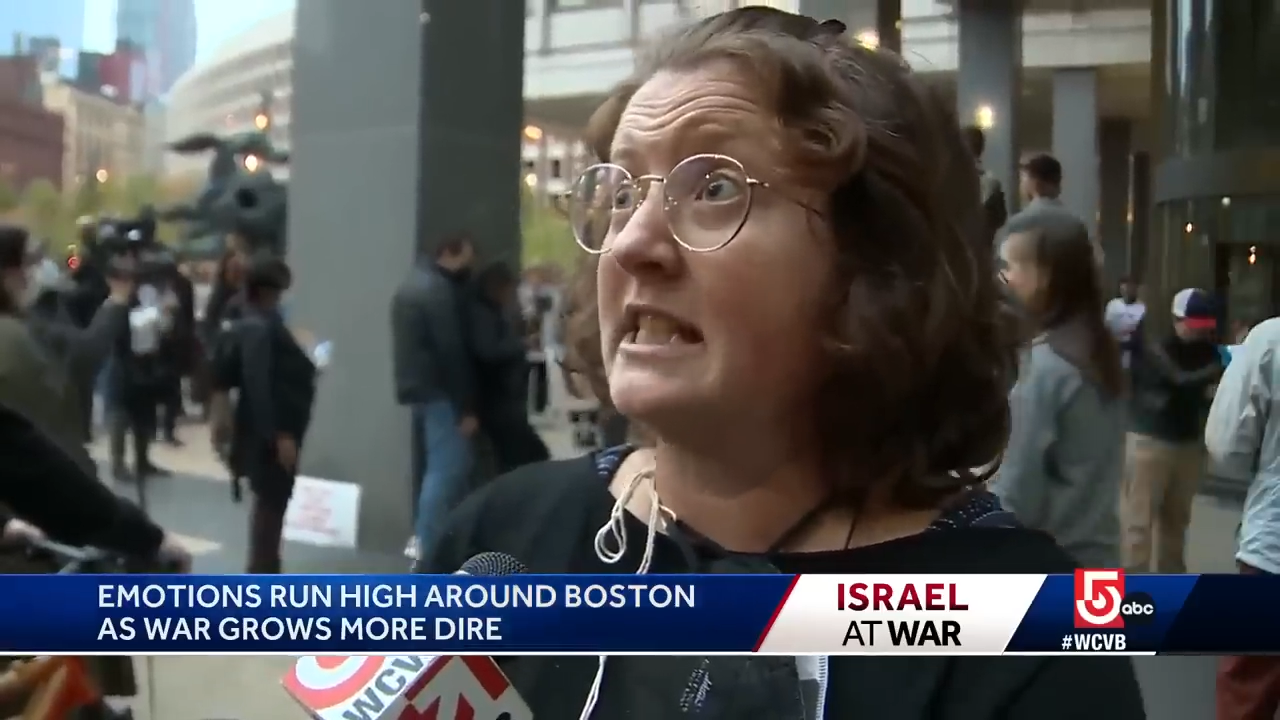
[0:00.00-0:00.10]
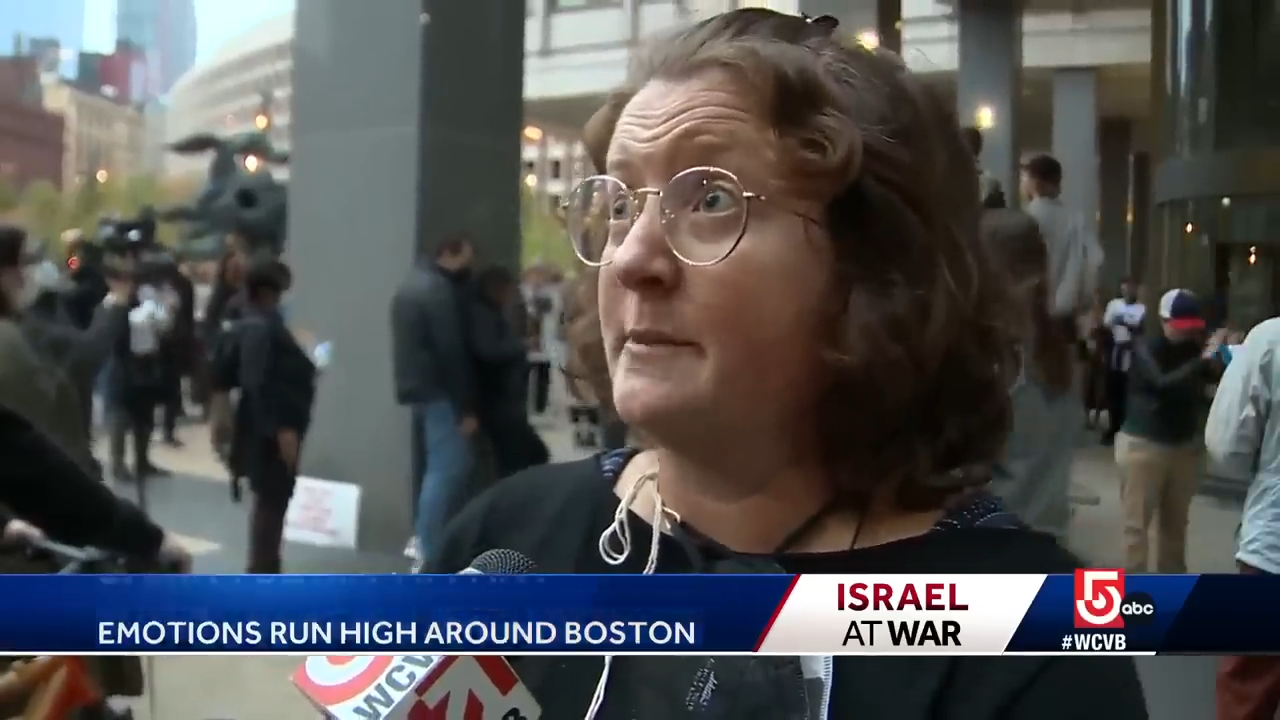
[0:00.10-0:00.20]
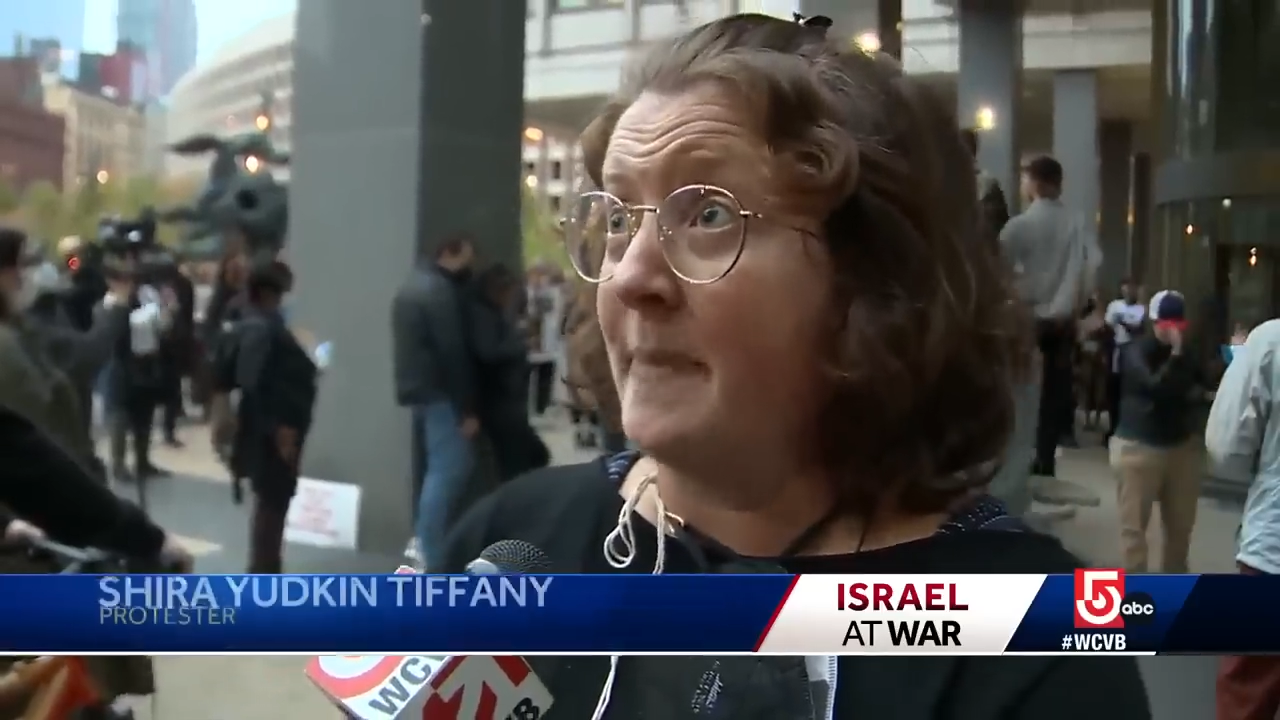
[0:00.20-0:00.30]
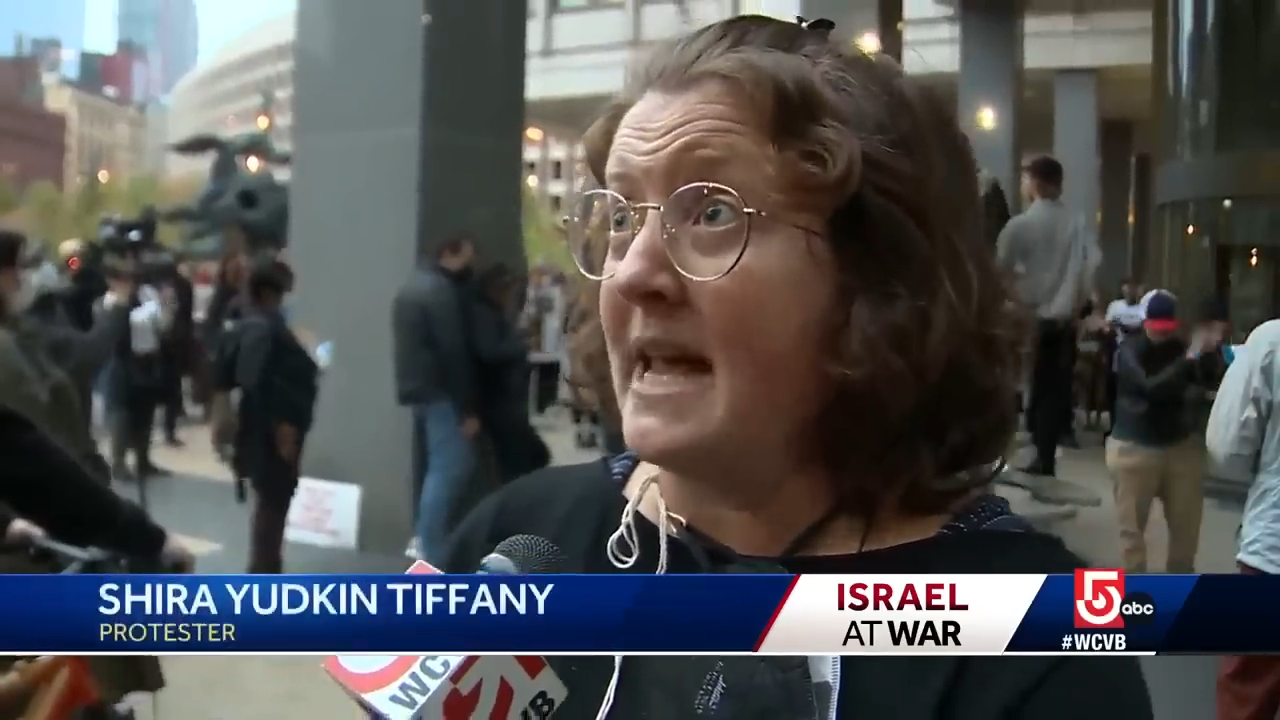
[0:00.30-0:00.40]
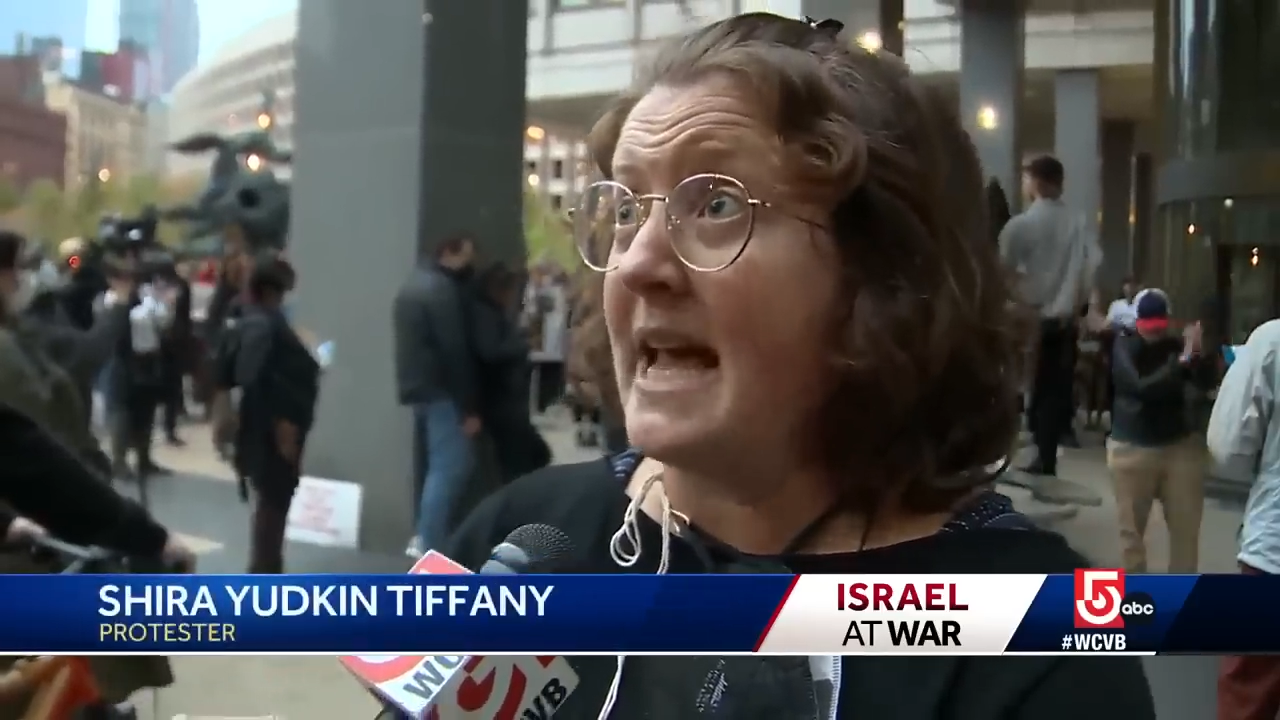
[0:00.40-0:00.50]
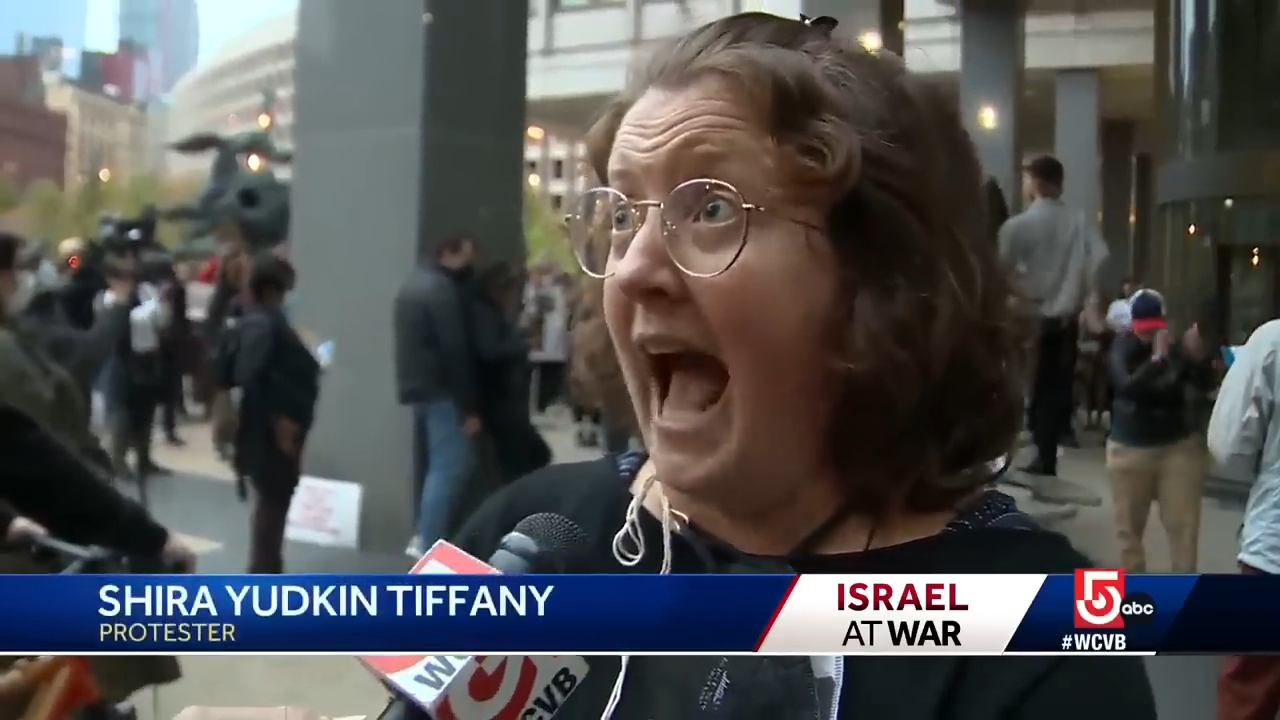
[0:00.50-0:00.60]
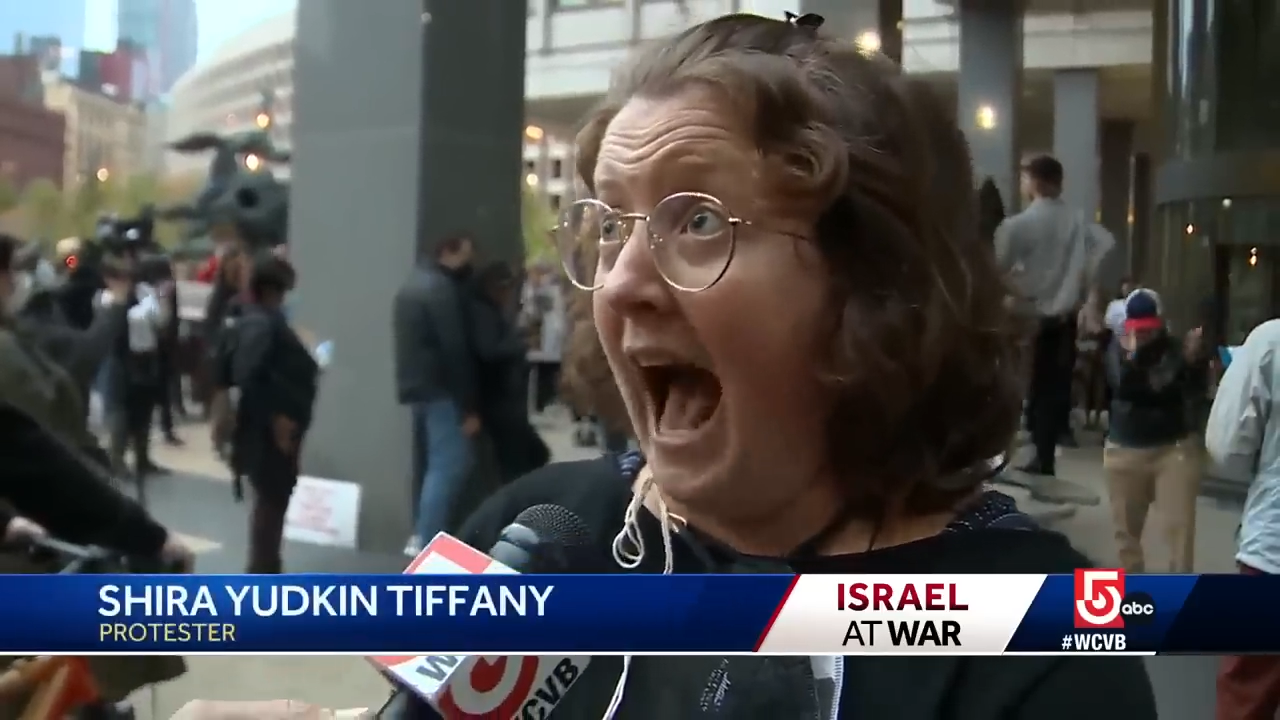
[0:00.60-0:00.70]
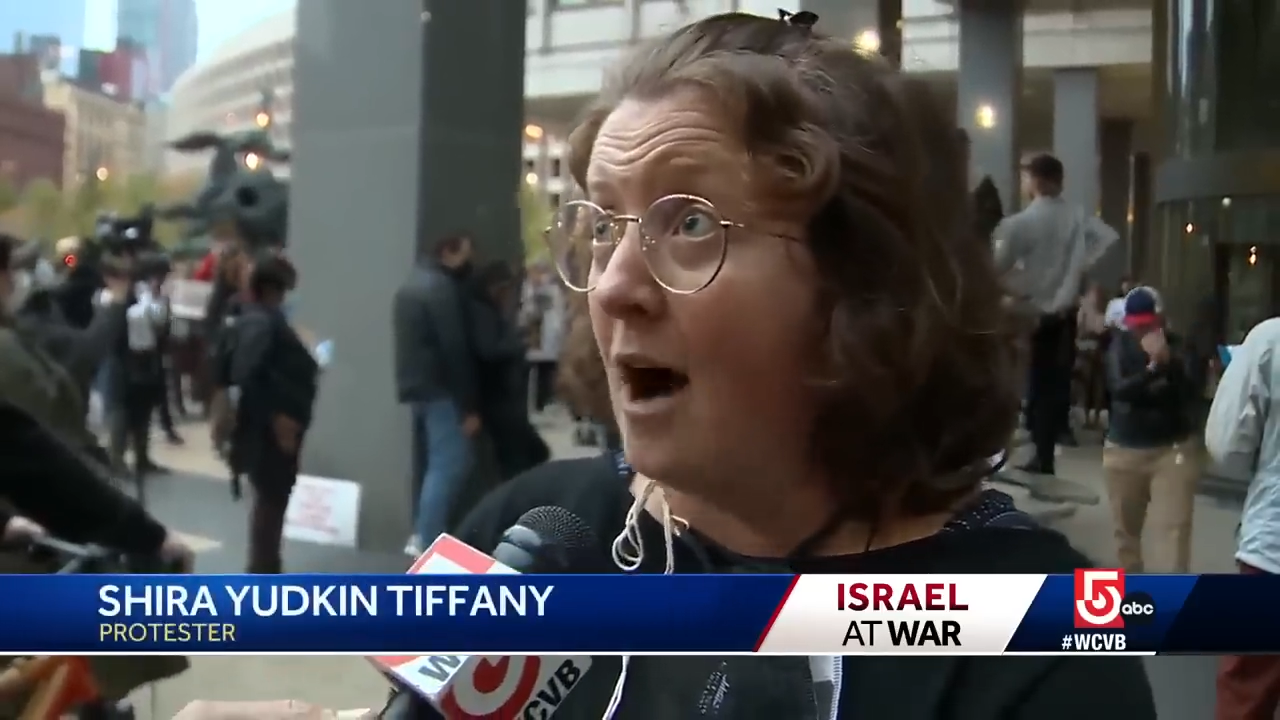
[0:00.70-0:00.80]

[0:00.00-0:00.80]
to speak